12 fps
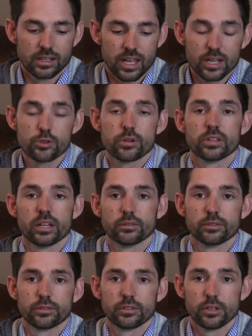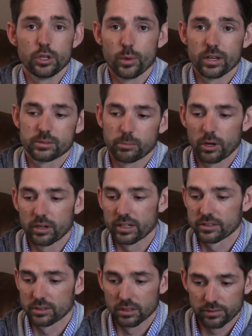entry level for the US
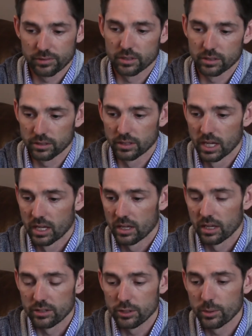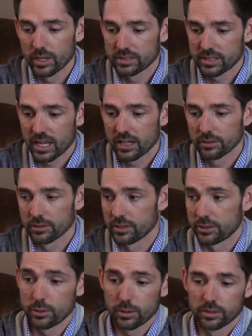market. So if you're a US angler,
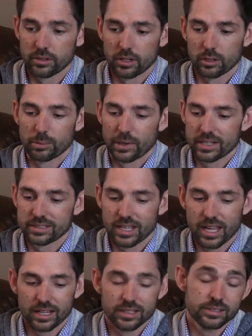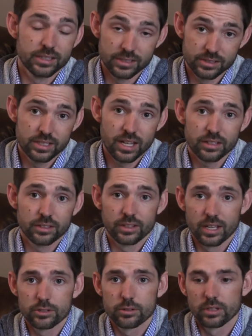the $200 price tag is
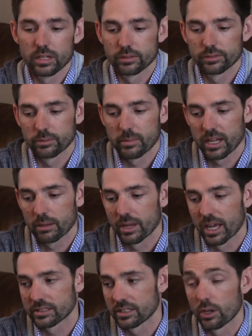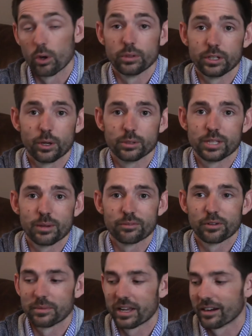technically entry level for Megabass. It only goes
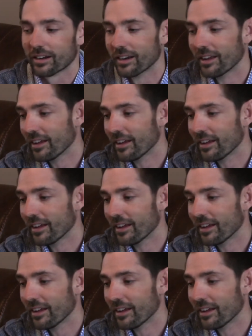up from there.